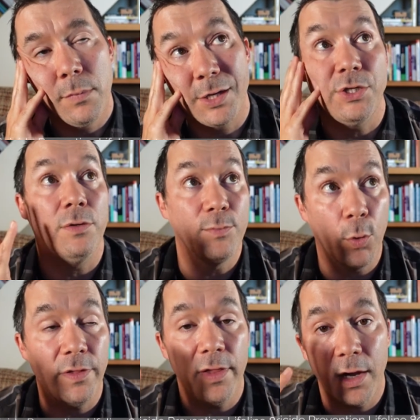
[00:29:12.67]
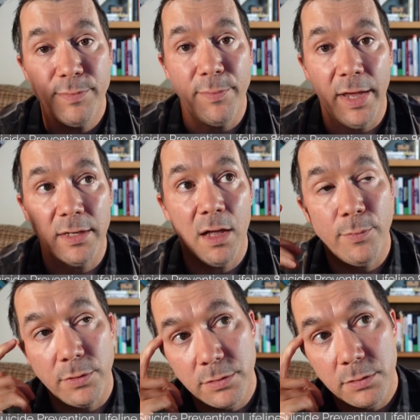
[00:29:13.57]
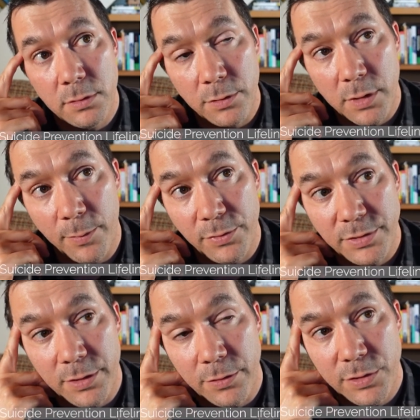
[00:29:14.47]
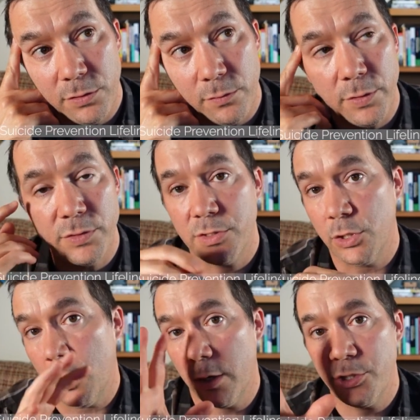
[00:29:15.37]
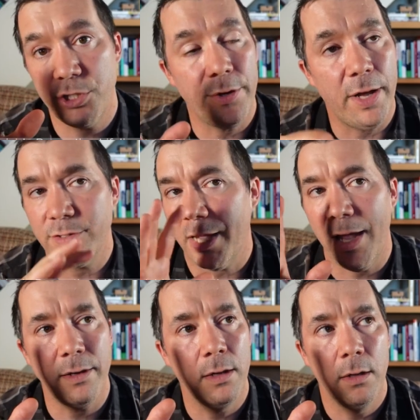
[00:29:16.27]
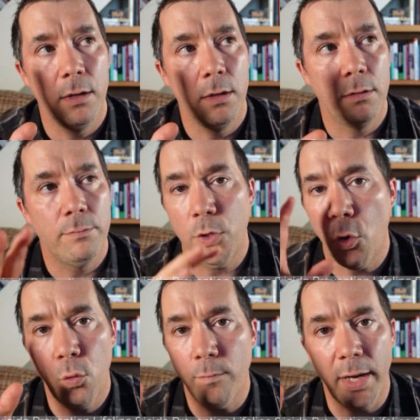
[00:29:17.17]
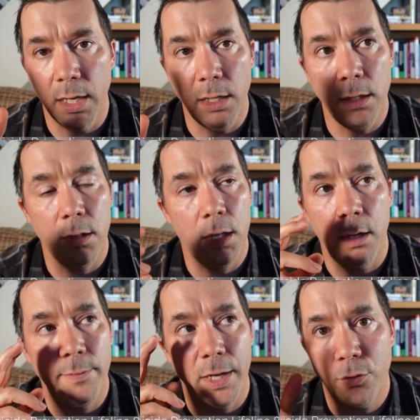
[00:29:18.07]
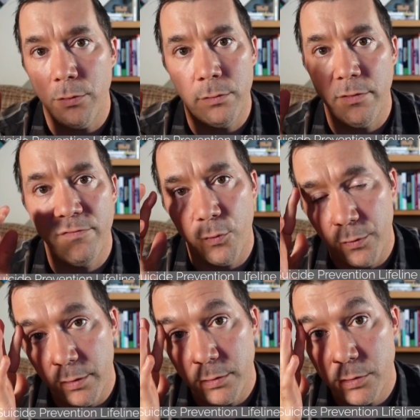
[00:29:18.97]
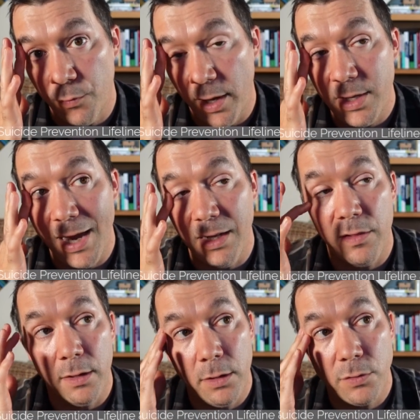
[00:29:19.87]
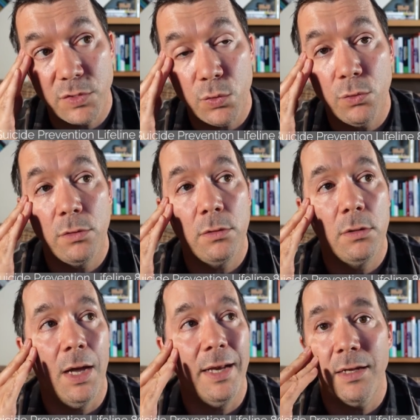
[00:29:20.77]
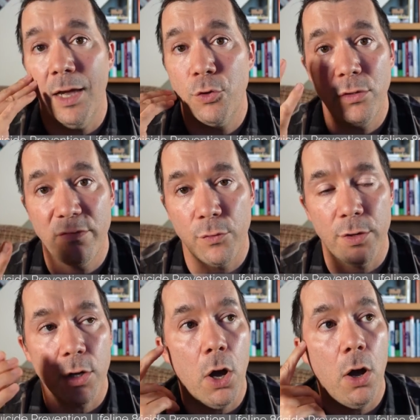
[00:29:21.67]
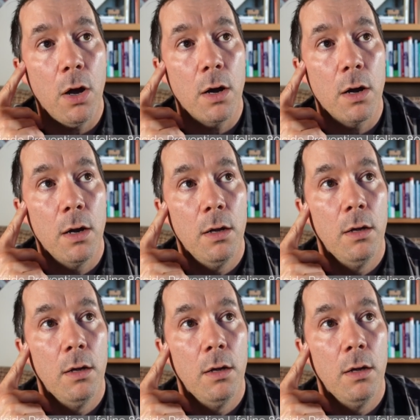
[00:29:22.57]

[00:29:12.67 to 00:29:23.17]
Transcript: Actually, it was more than that because people had couples. There were couples in there too, but it was this large shared house. I had no money. I couldn't afford to rent anything near school. I couldn't afford a car.